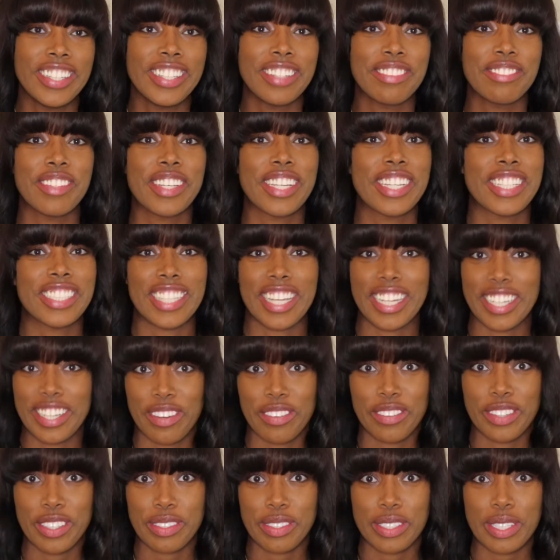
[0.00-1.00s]
because I
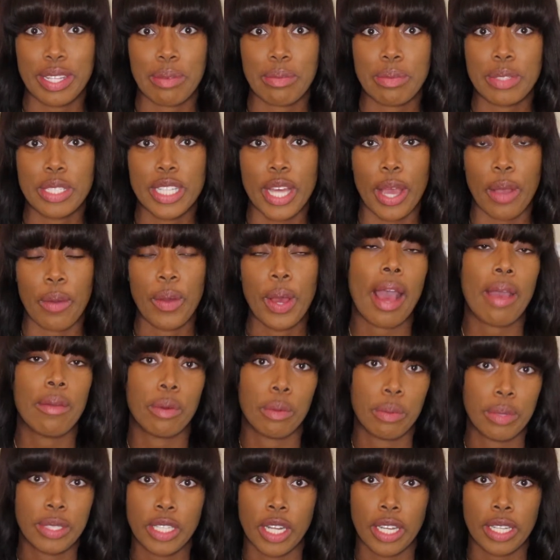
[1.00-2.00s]
don't use them. So I will
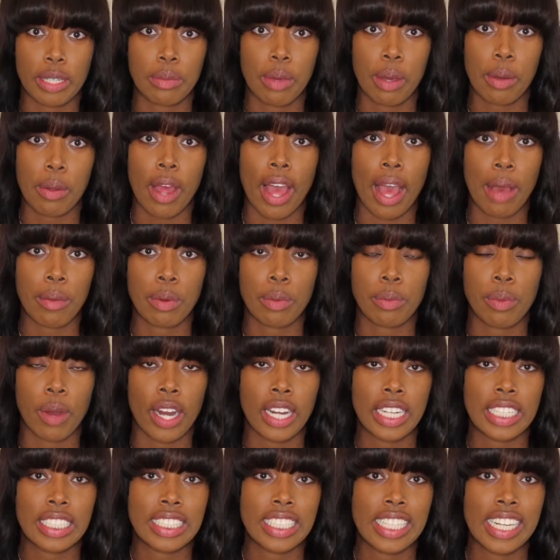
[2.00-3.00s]
be talking about Apple
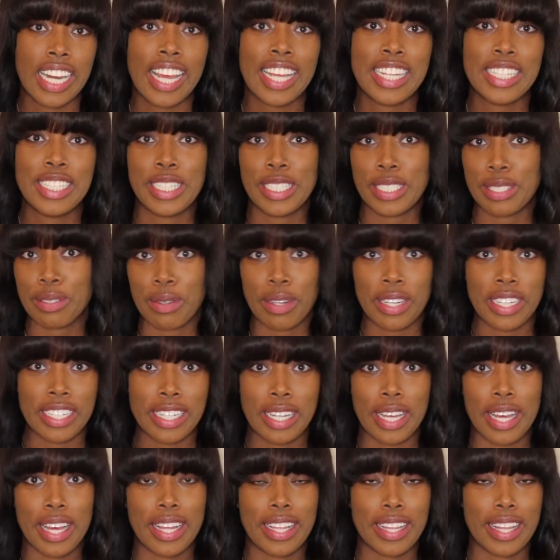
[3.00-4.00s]
products today. I just wanted
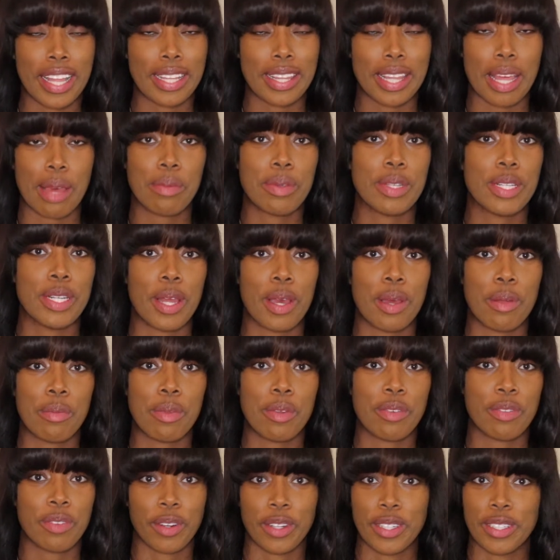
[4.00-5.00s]
to let that be known
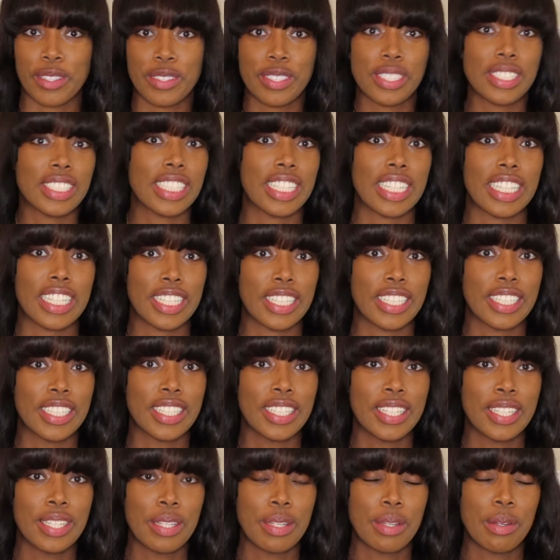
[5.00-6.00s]
before you see
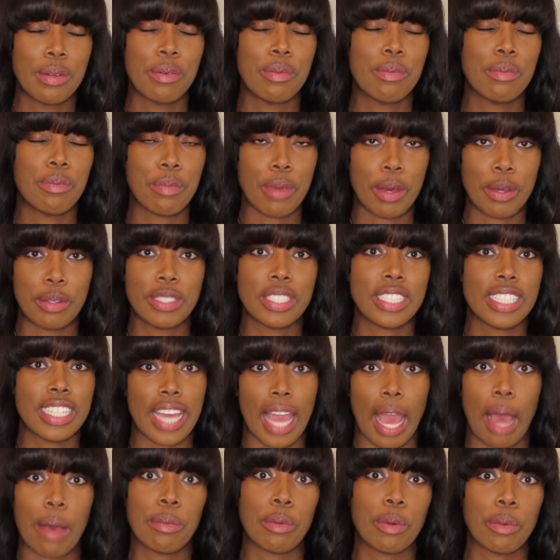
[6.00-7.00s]
mostly
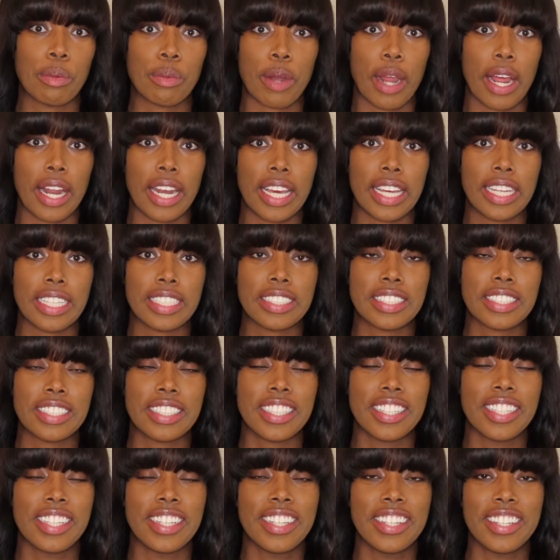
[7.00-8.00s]
Apple products.
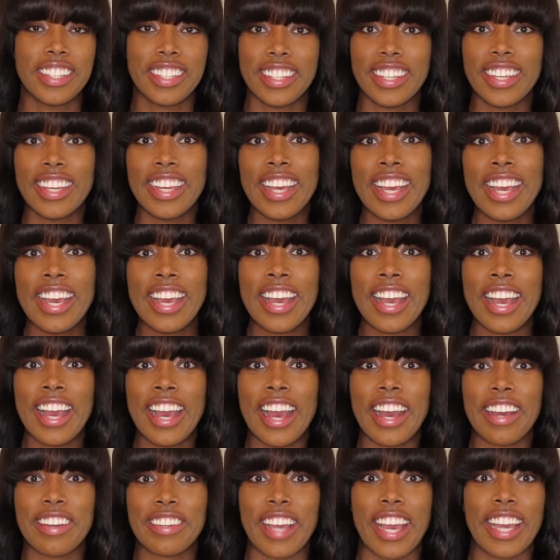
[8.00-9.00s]

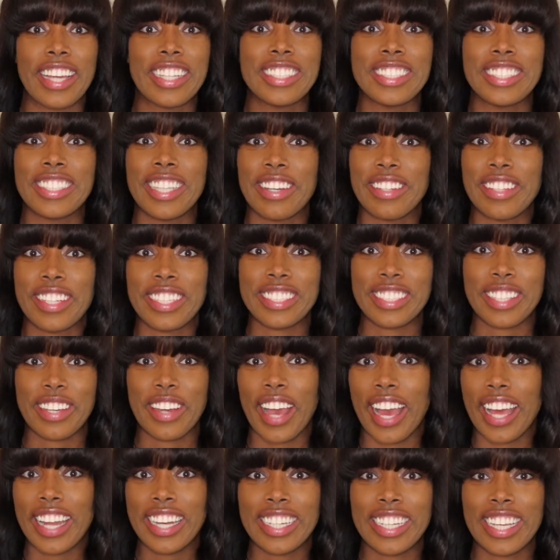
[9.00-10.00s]
Okay, so let's go
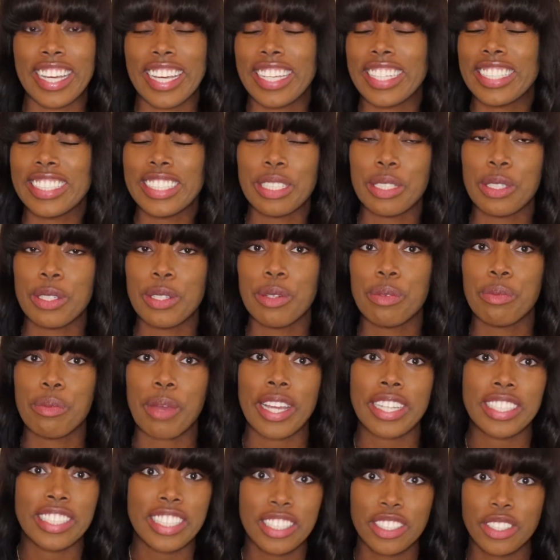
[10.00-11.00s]
ahead and get into
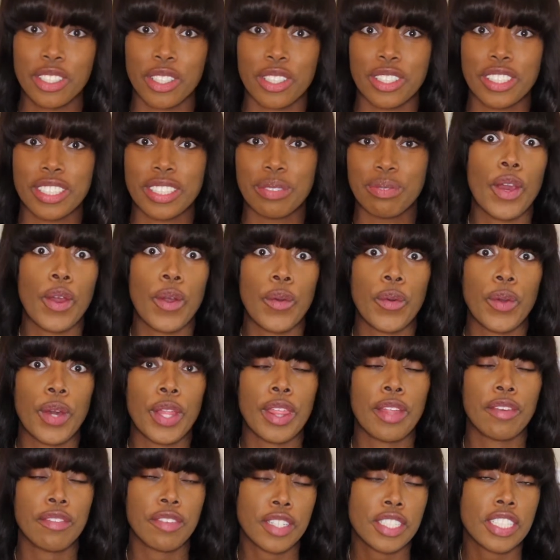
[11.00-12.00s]
my essentials. So
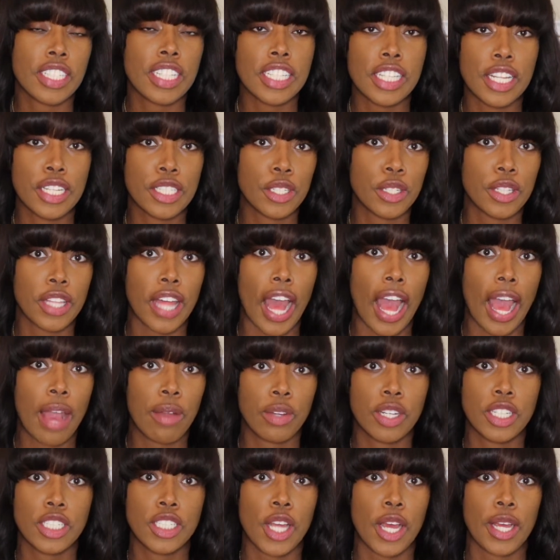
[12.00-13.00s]
the first essential that I
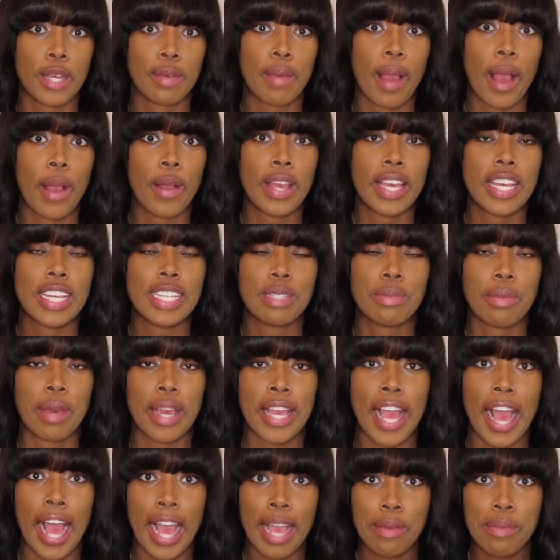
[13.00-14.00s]
want to talk about is my
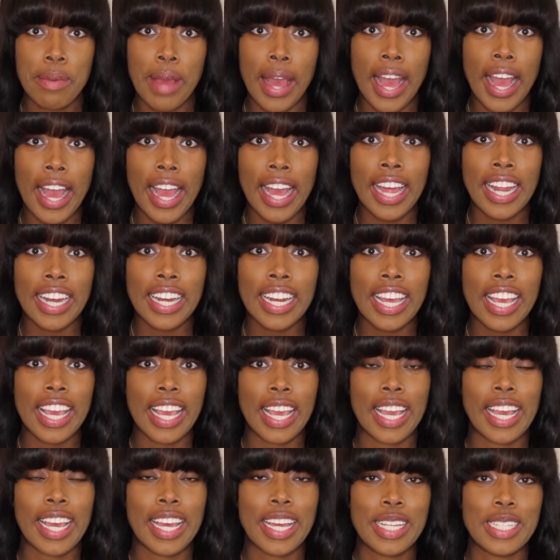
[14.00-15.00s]
iPad
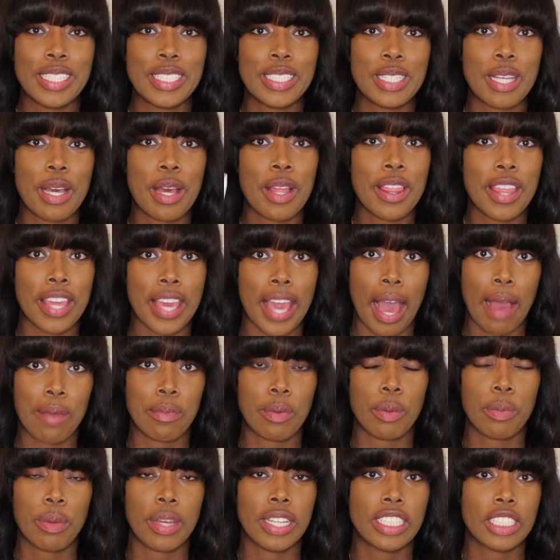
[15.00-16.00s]
and the
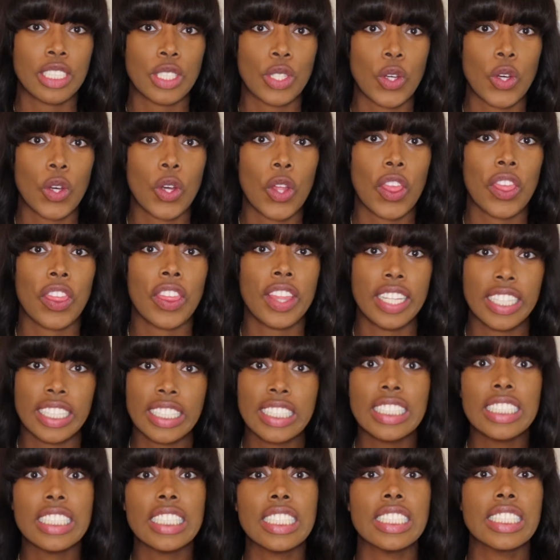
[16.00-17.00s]
Apple Pencil. This
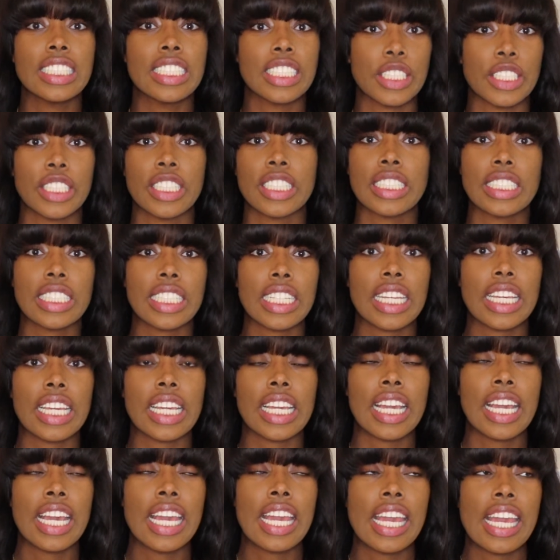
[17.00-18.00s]

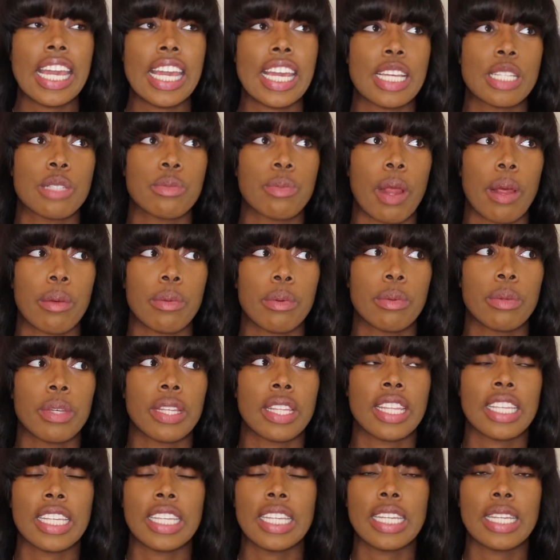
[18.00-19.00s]
seriously is probably
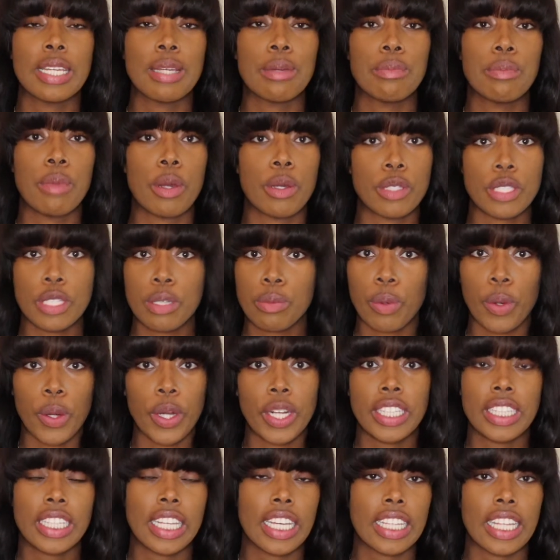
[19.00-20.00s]
the most
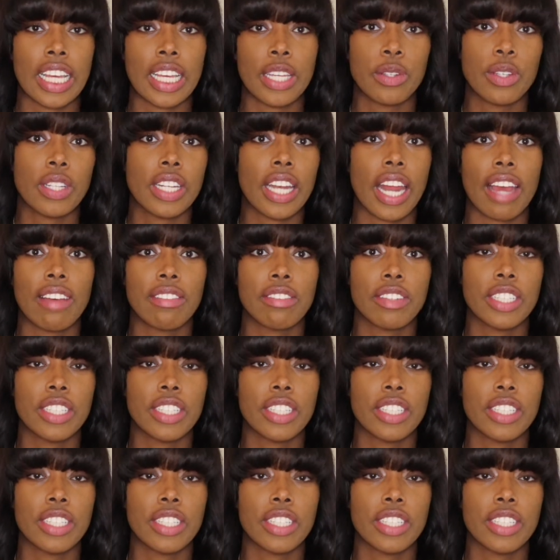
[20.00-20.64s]
important thing that you can have for